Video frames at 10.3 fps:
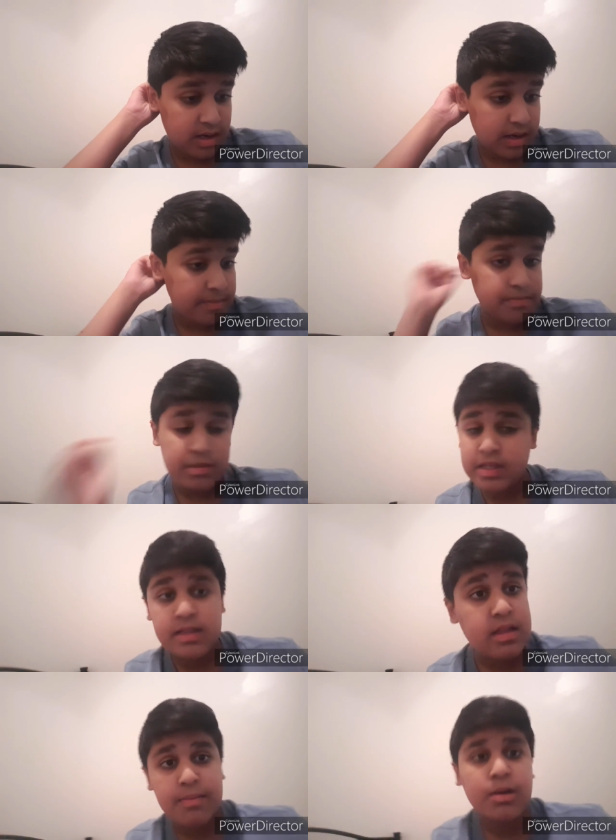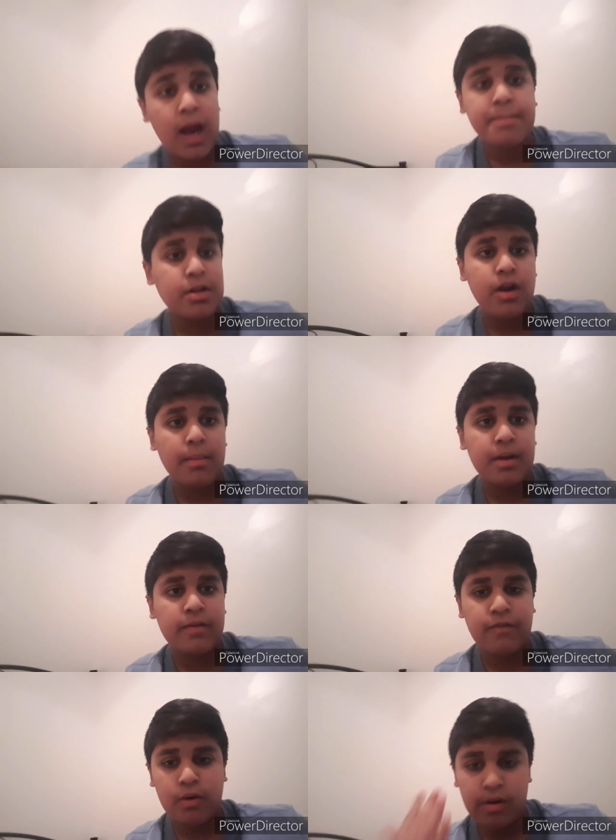um, subscribe to
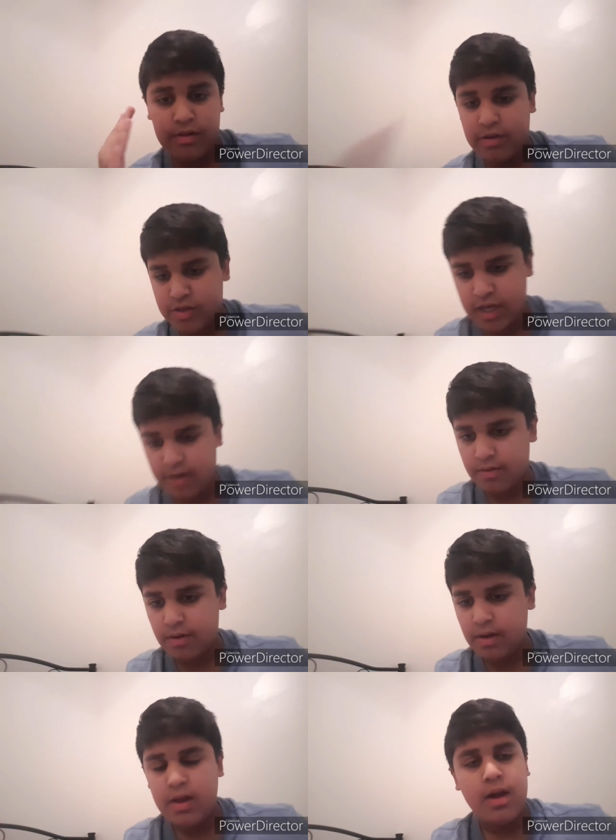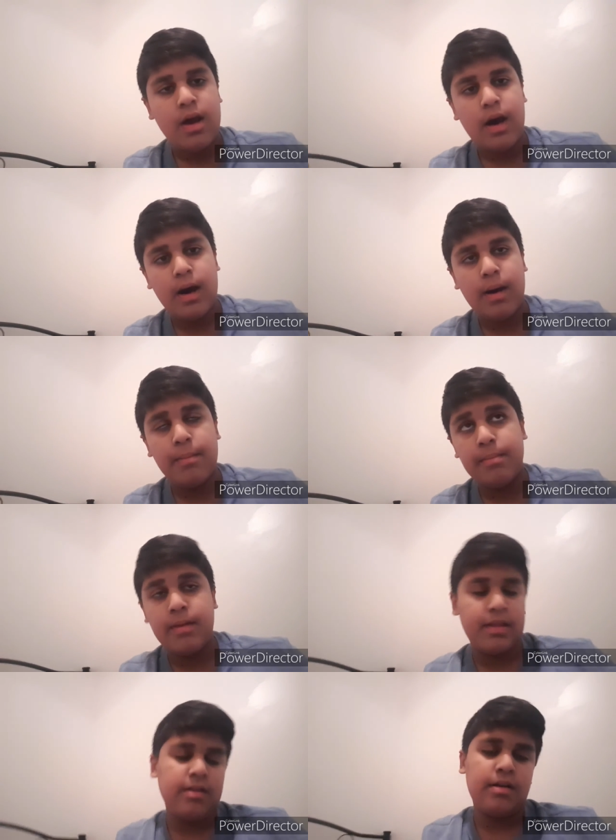Dominic his new channel.
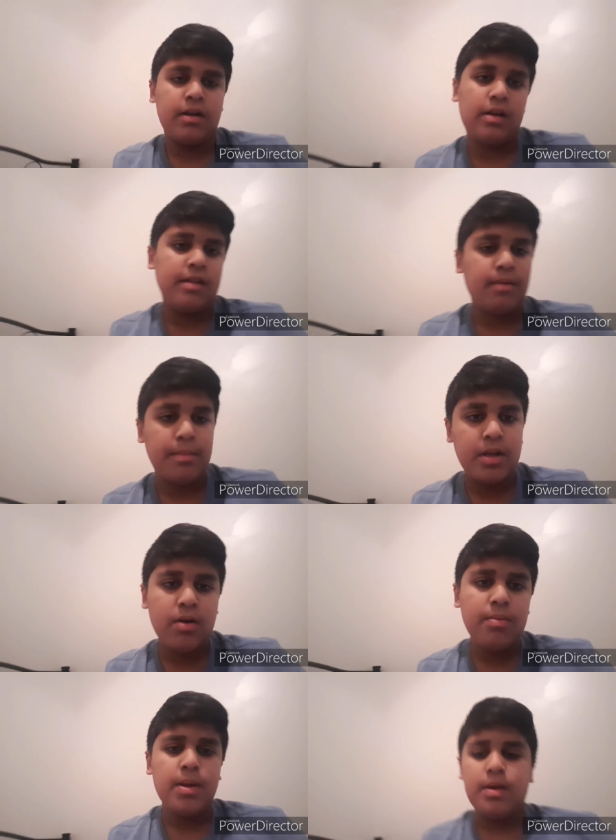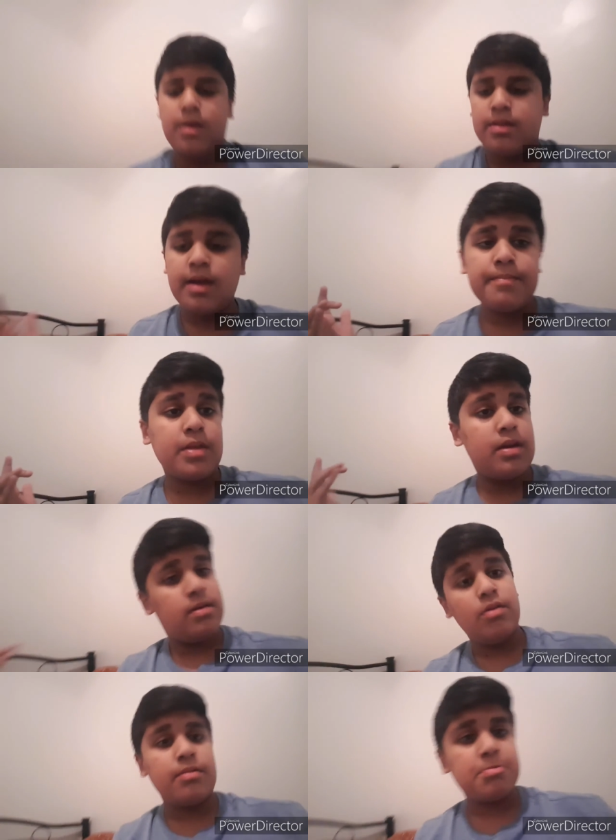Um, as you guys probably know. So yeah,
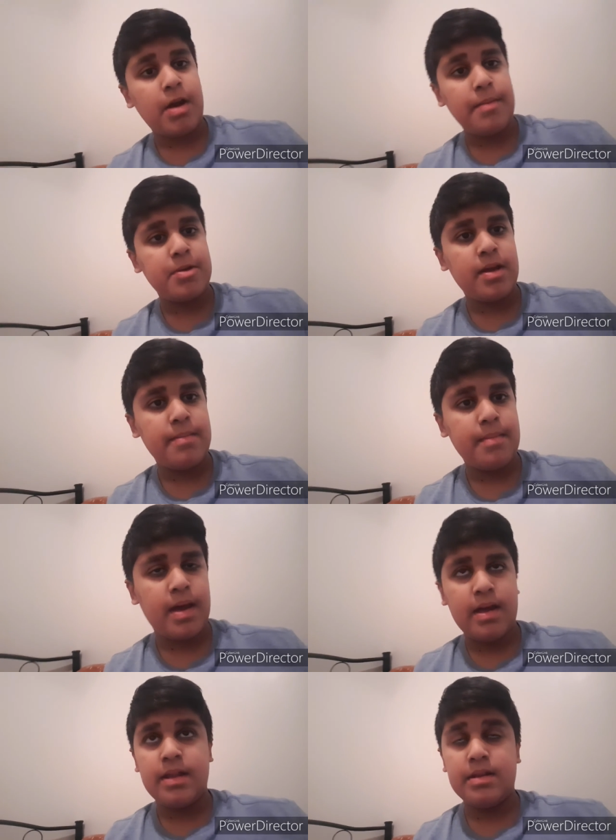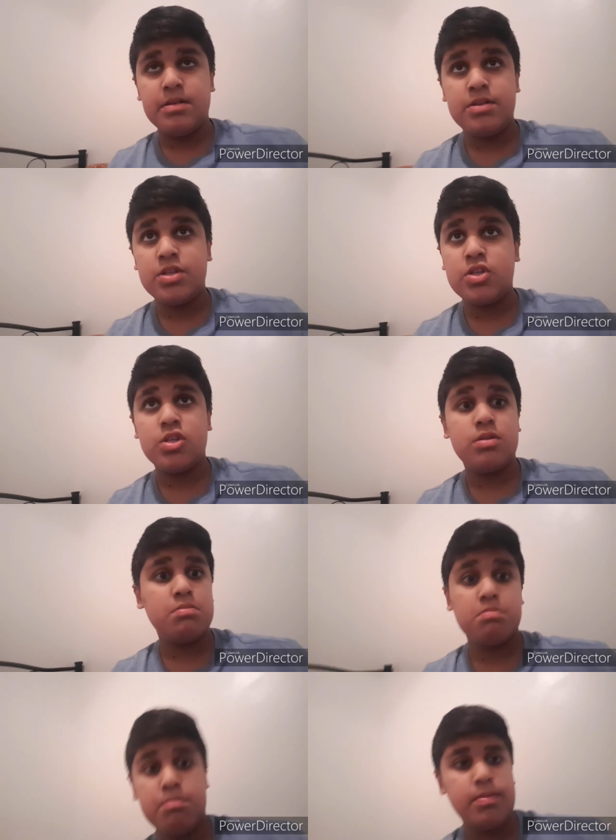go subscribe to him and
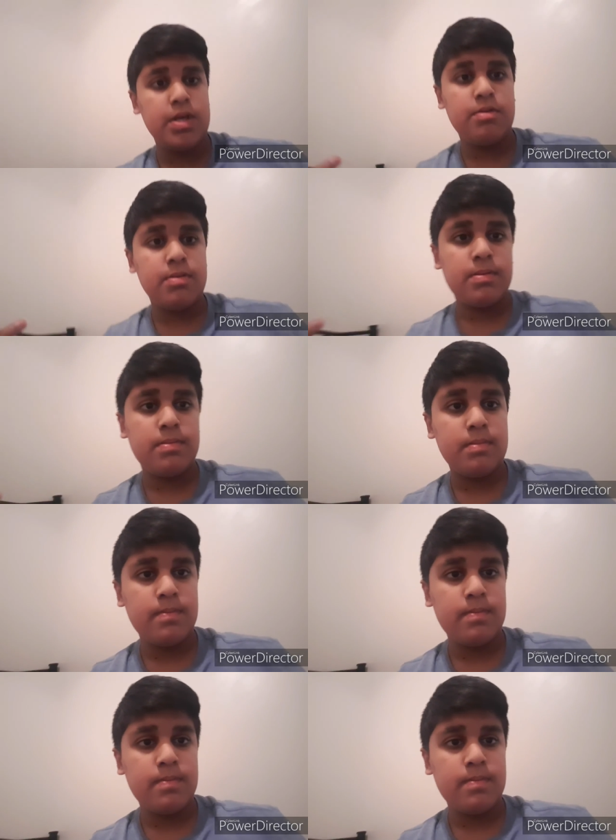peace.